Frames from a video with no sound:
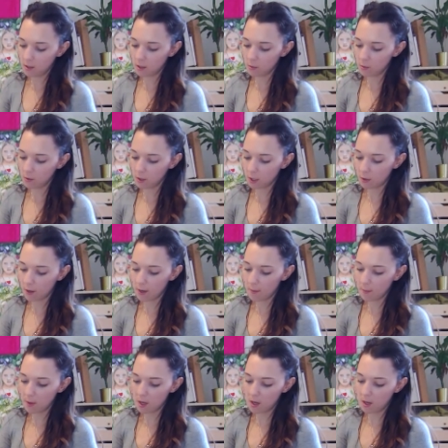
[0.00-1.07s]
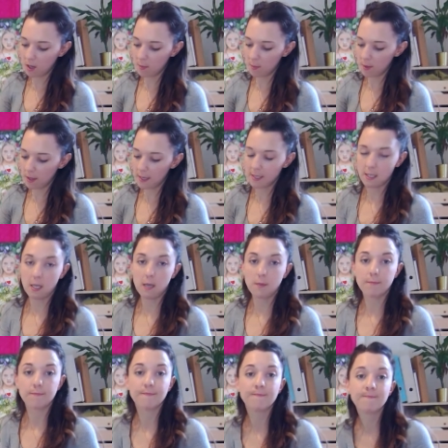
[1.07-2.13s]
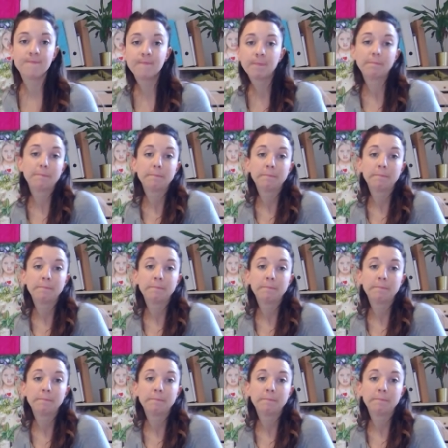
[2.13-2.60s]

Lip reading: because I use the water quite a bit and I'm a bit lazy.